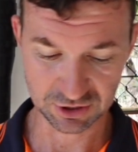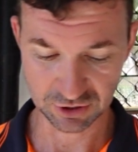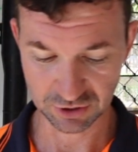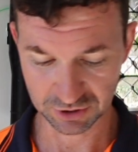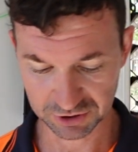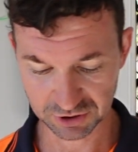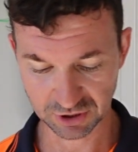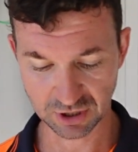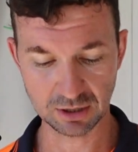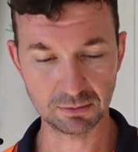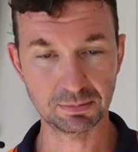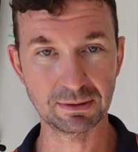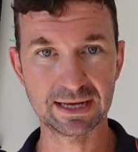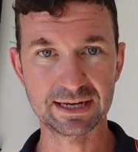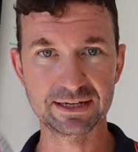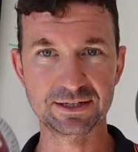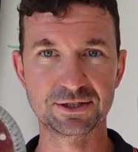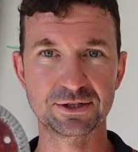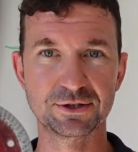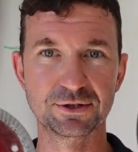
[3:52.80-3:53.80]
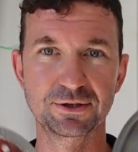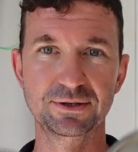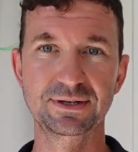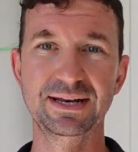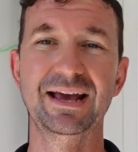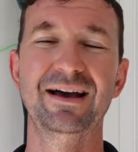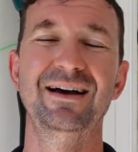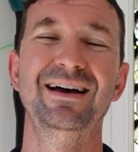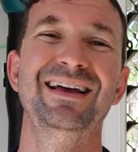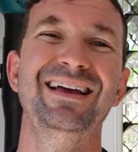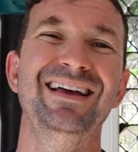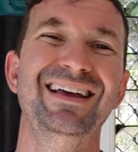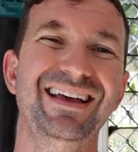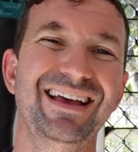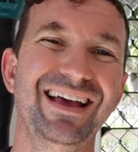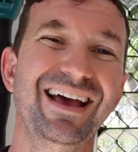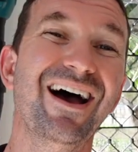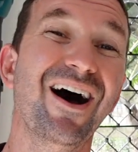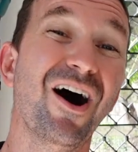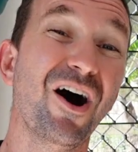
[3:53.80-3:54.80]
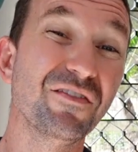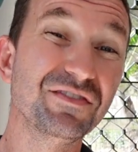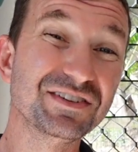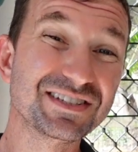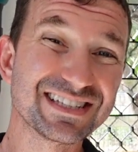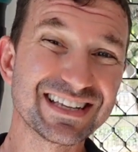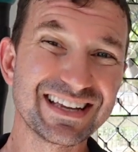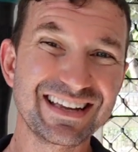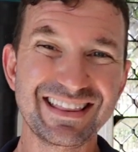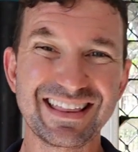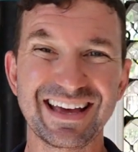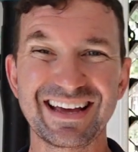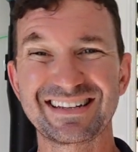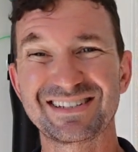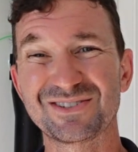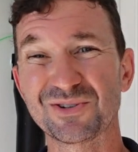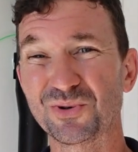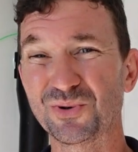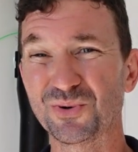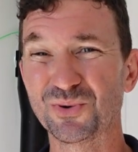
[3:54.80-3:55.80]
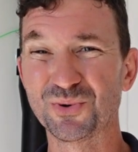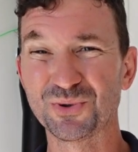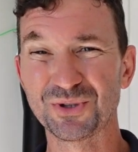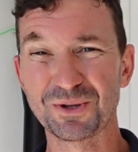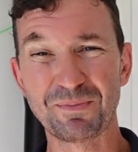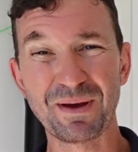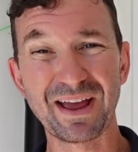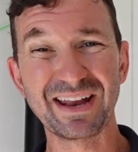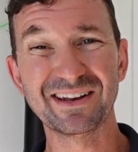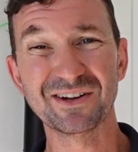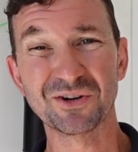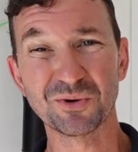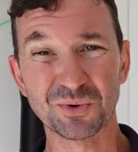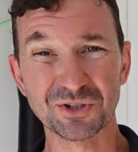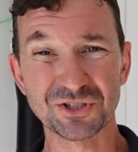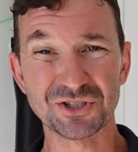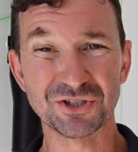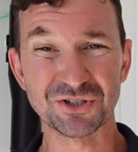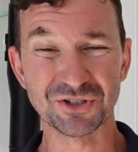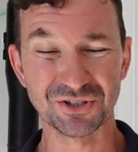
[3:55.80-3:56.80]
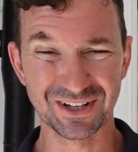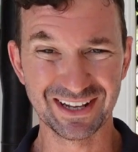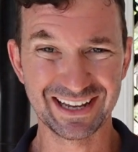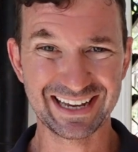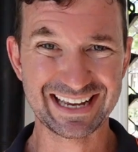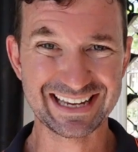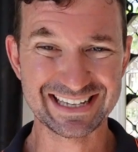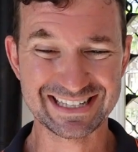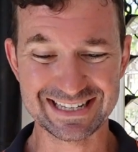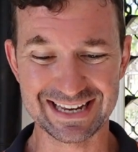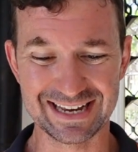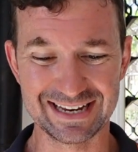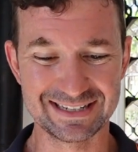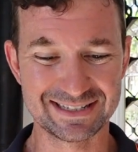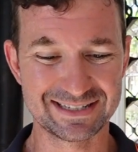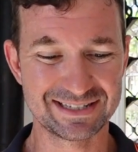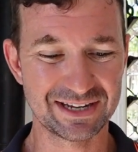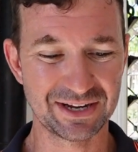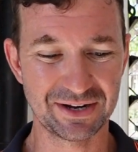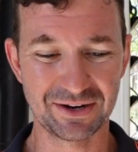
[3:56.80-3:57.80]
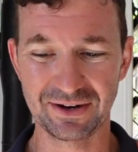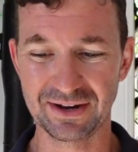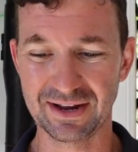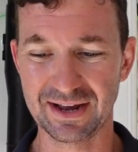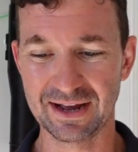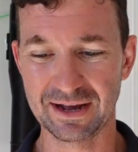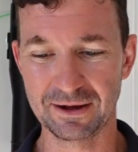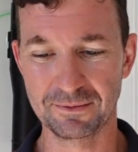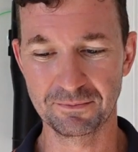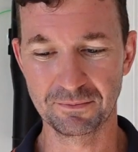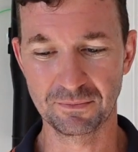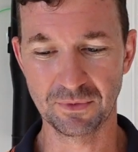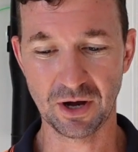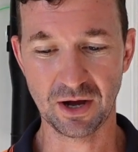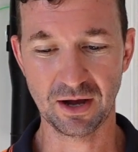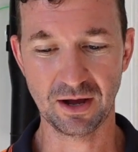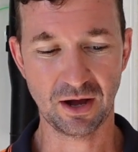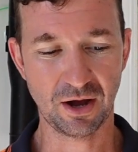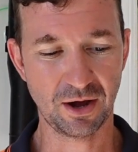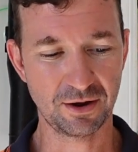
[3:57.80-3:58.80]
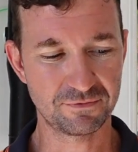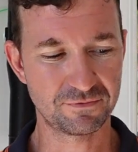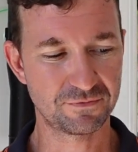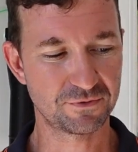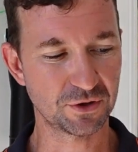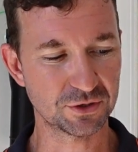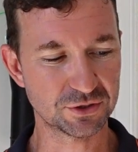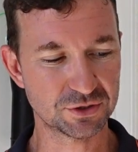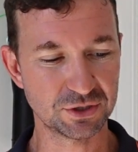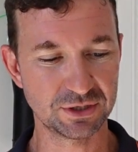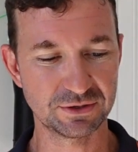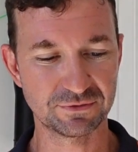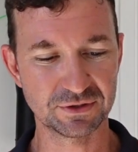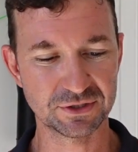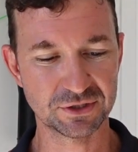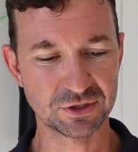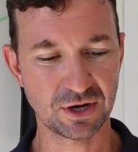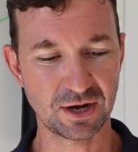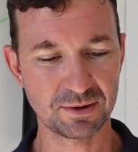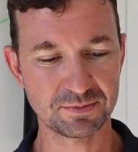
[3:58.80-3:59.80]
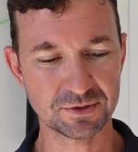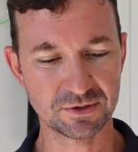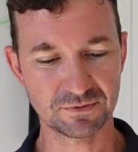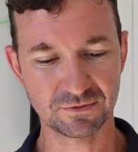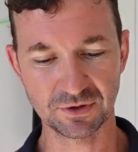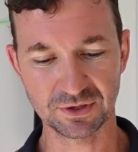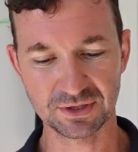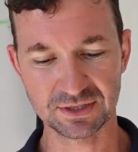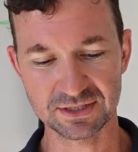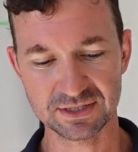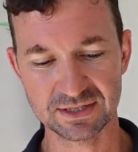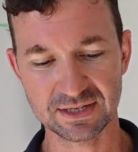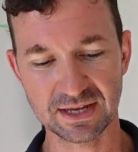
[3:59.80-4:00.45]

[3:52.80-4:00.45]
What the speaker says: you've got tile blades too. Now obviously that's all dependent on what you do, like I said. So I've got two different types. I've got this